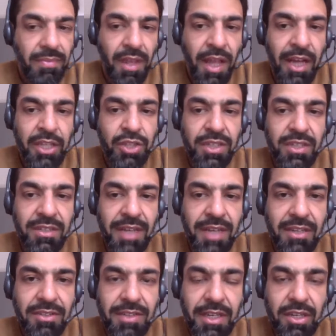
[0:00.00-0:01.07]
and you can
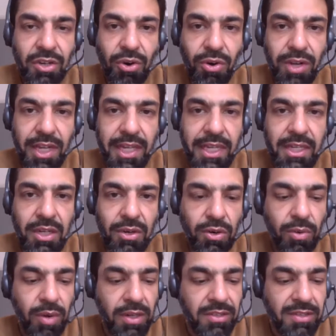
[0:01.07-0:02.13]
text in, call in,
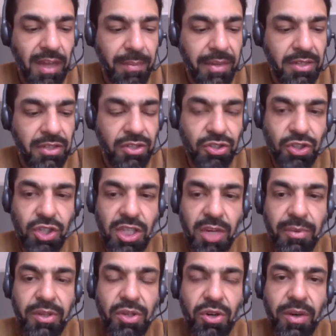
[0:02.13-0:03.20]
or WhatsApp into the studio
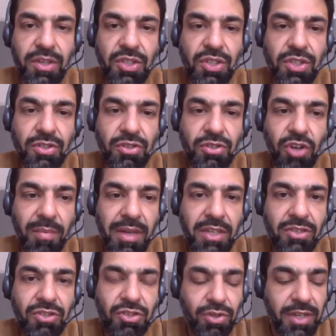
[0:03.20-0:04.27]
with your questions,
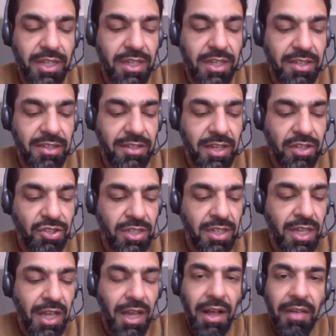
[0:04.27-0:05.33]
comments, join in the discussion.
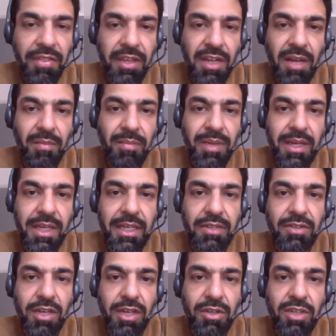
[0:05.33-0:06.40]
The number
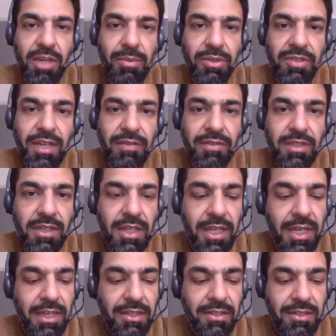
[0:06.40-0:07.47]
is 077
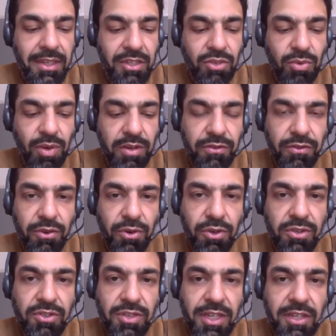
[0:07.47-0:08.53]
614
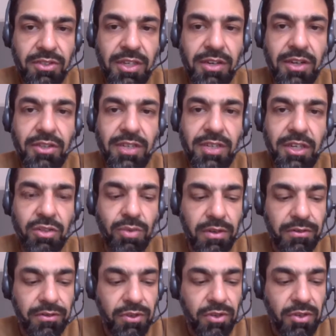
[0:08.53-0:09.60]

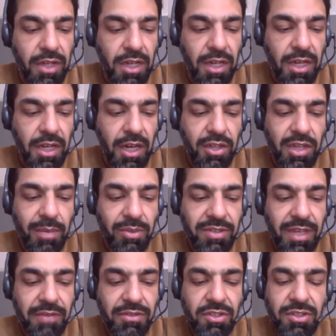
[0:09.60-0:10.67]
60614.
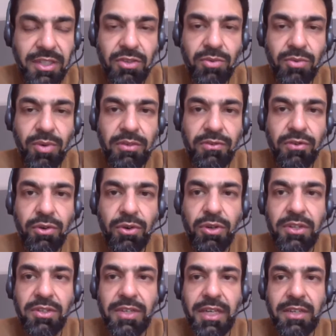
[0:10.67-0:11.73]
077
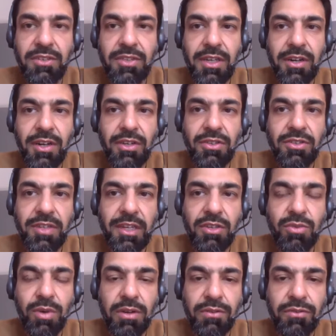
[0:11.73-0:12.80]
614
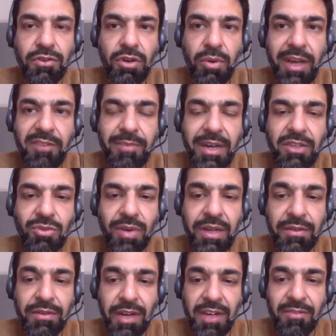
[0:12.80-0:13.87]
60614. We have about
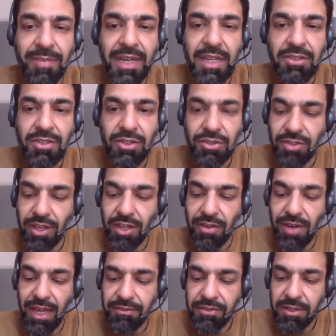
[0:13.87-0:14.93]
25 minutes or so
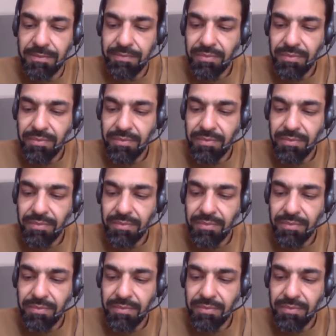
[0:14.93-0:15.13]
left.